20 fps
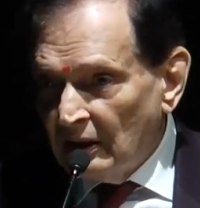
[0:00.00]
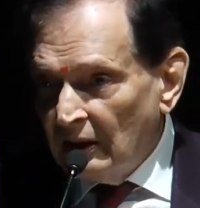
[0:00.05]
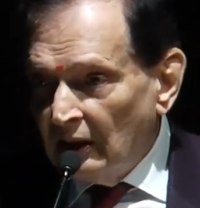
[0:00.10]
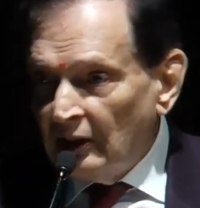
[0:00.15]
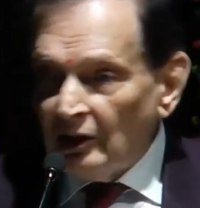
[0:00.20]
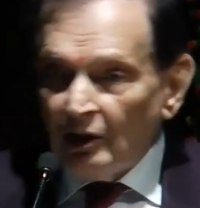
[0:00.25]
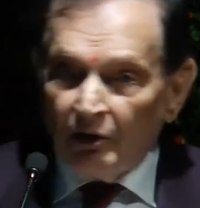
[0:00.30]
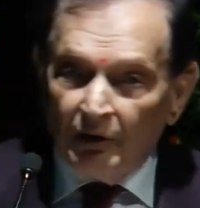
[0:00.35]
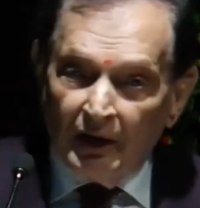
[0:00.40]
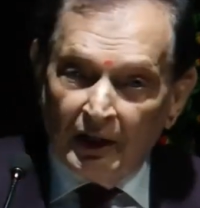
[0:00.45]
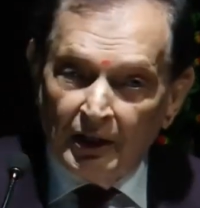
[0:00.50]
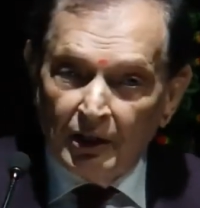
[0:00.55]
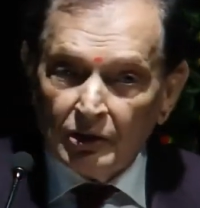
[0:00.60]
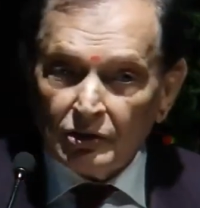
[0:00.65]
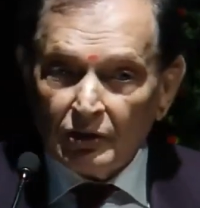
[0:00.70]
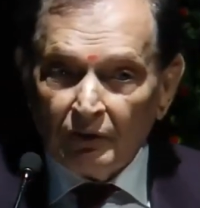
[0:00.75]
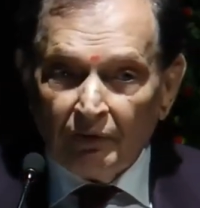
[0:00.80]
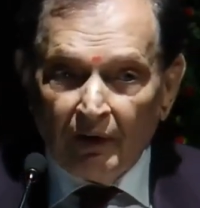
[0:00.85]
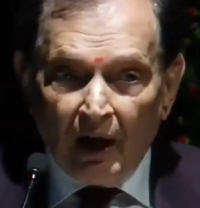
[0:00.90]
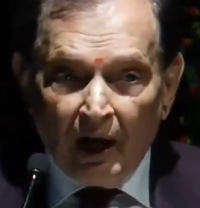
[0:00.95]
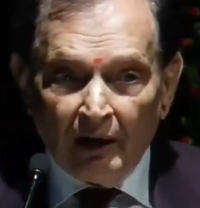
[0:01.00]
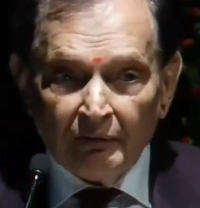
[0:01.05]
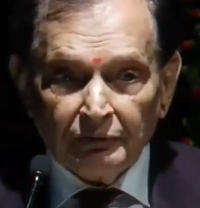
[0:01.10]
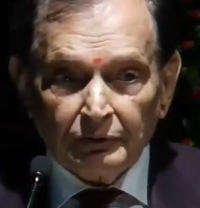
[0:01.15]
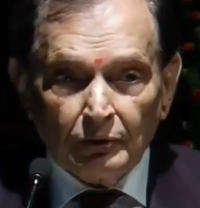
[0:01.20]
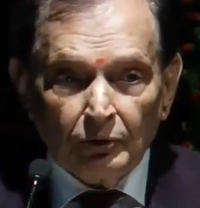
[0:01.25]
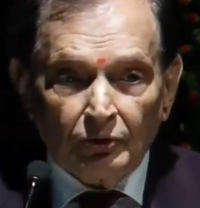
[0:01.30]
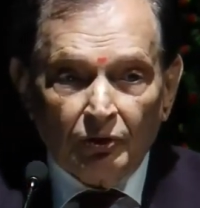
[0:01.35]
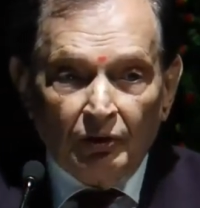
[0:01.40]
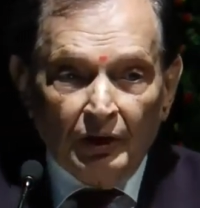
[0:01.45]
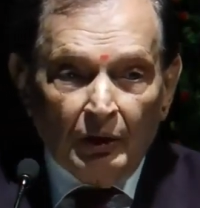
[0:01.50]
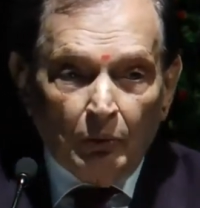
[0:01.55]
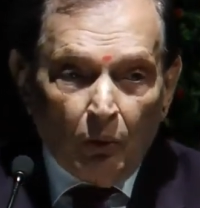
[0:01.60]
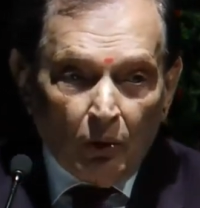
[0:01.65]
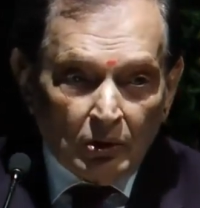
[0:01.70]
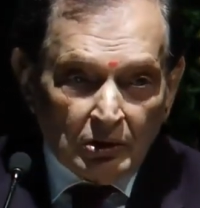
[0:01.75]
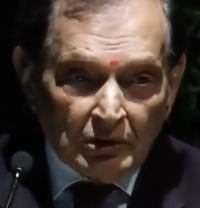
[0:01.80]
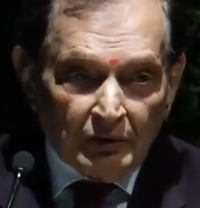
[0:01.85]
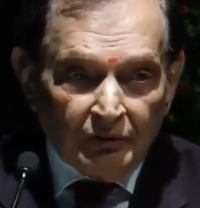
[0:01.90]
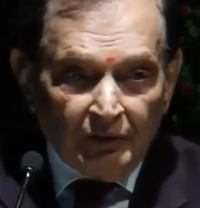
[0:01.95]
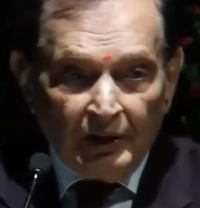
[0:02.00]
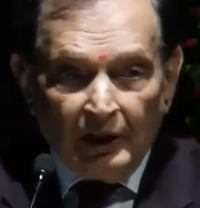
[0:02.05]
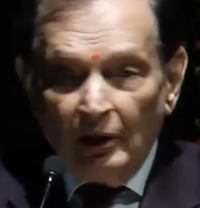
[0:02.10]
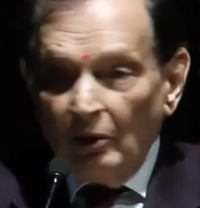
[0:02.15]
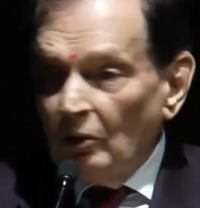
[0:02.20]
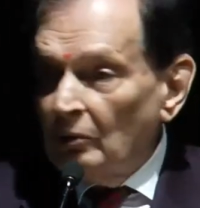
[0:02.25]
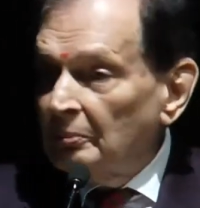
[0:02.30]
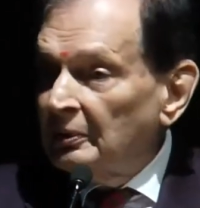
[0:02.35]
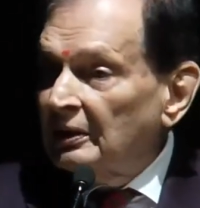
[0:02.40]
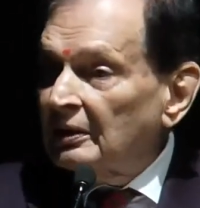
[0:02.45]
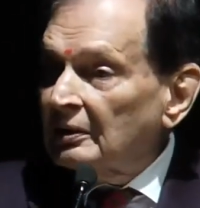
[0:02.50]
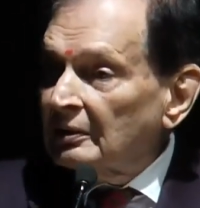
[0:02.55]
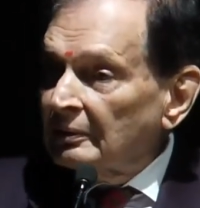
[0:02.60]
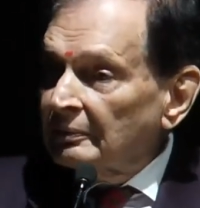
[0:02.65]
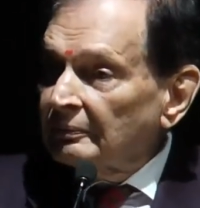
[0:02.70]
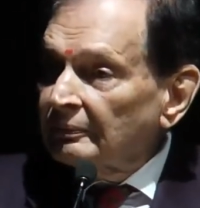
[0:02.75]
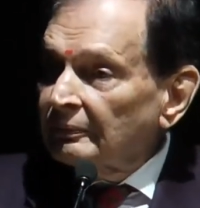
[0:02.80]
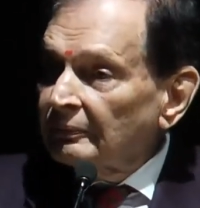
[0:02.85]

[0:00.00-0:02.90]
in a radius of half to 3/4 of a kilometer.